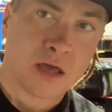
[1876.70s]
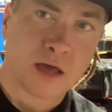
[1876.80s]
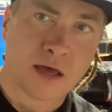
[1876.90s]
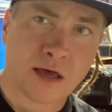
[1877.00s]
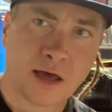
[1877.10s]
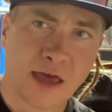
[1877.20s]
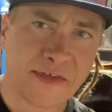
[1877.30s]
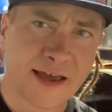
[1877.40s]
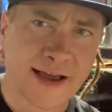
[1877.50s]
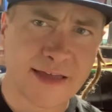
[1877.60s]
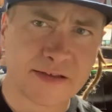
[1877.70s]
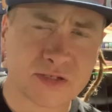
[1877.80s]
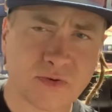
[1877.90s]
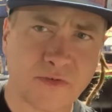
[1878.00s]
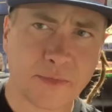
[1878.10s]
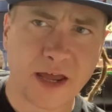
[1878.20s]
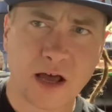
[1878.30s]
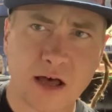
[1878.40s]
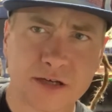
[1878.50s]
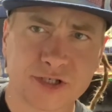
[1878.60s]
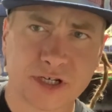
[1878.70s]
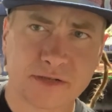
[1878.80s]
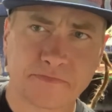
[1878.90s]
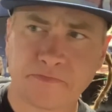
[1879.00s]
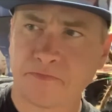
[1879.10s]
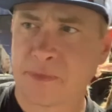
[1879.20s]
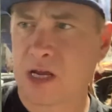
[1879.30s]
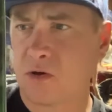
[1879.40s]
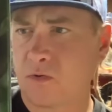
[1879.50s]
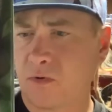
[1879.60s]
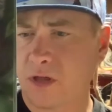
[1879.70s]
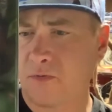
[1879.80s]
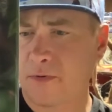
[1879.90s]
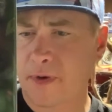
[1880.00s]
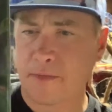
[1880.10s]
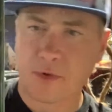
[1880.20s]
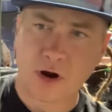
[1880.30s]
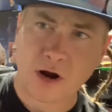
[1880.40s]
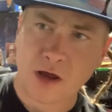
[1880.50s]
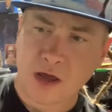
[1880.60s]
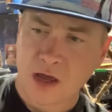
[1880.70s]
I think I got this one from that auction. I don't really remember.